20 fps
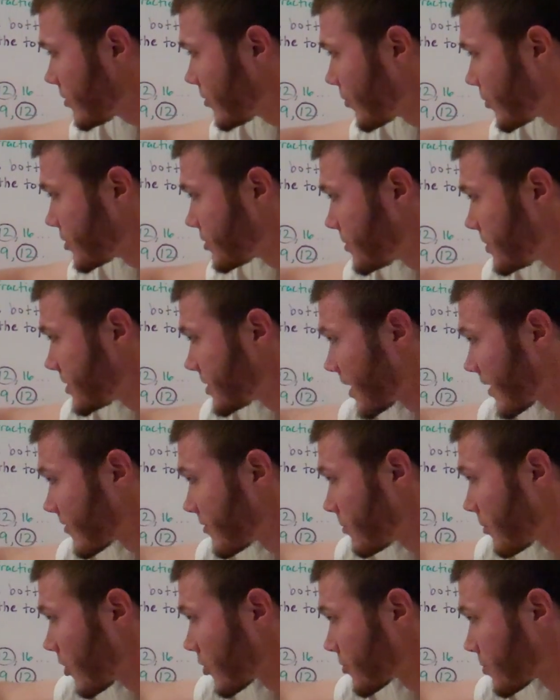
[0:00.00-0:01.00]
which means I have
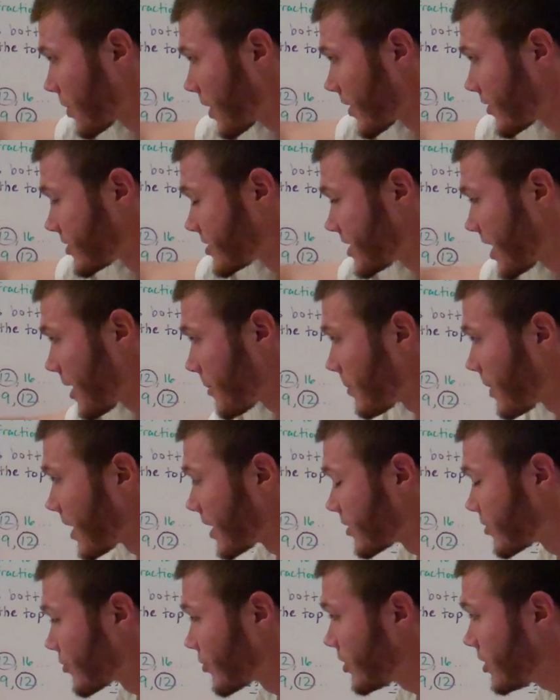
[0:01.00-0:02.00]
to multiply the top by
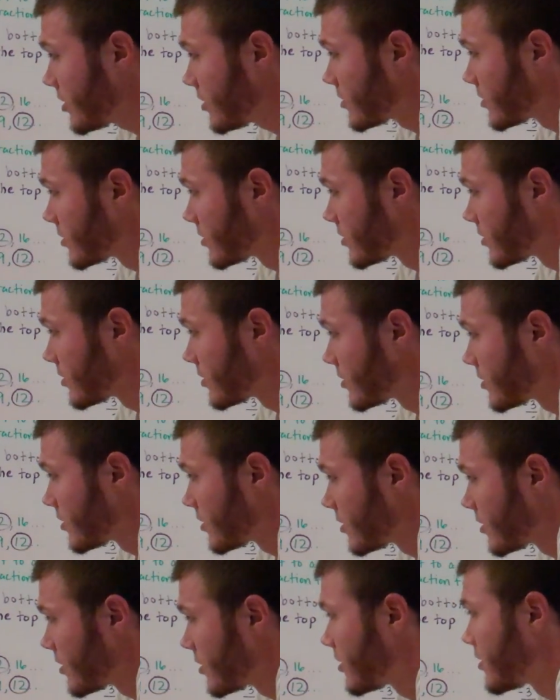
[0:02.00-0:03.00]
3.
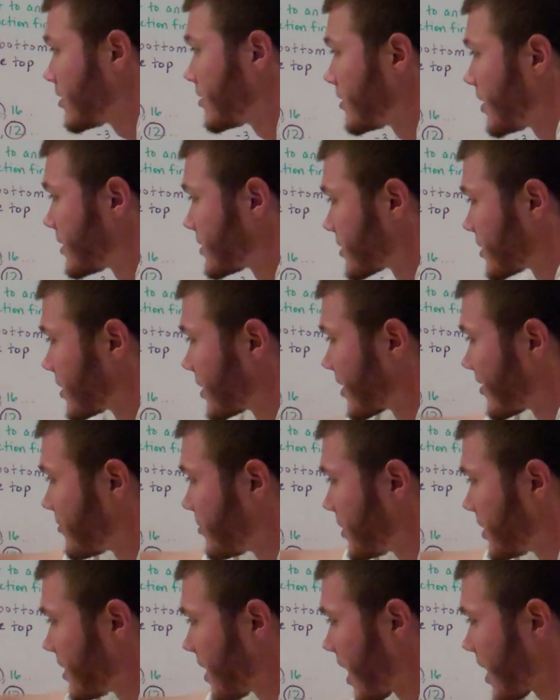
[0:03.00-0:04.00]
That's going to give
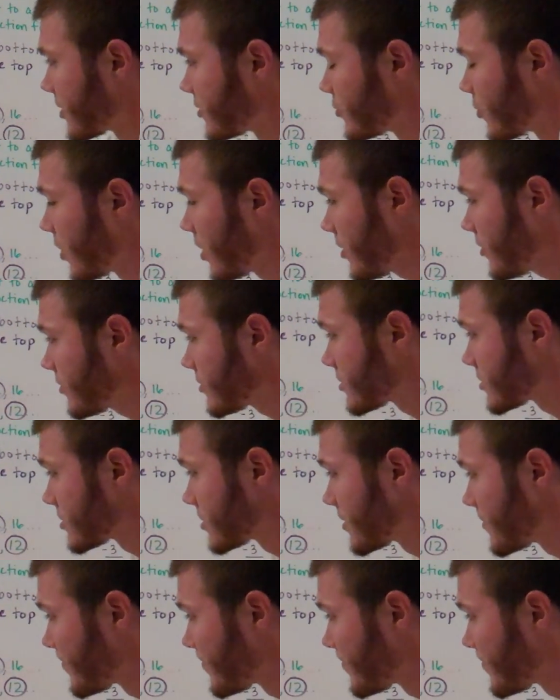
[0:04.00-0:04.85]
me 9/12ths.